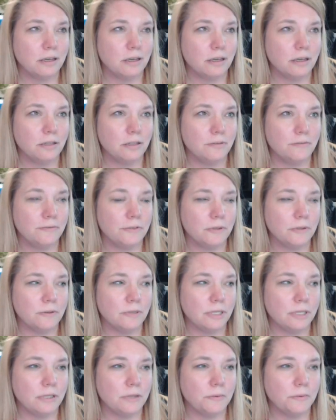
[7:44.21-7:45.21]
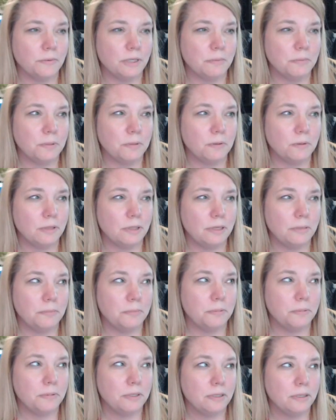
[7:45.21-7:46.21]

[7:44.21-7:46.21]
on your phone. I don't want to pull up.